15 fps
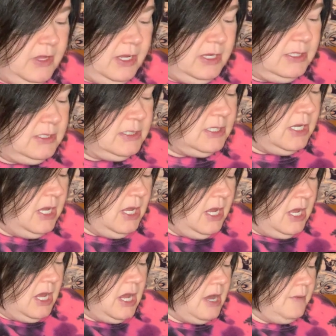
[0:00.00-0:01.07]
these
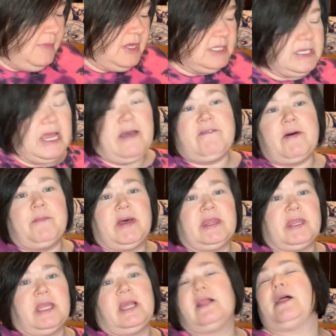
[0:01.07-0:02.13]
um, because I have a
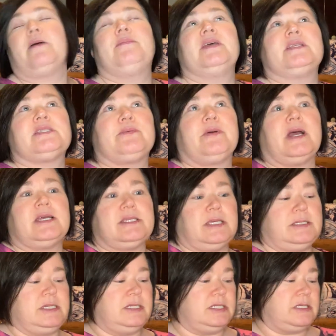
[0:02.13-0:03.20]
monthly club that's
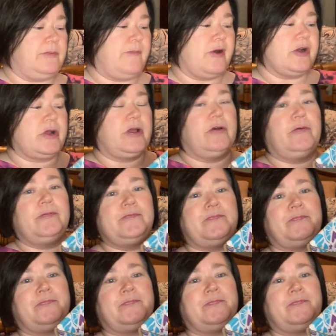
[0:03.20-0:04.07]
processing tomorrow.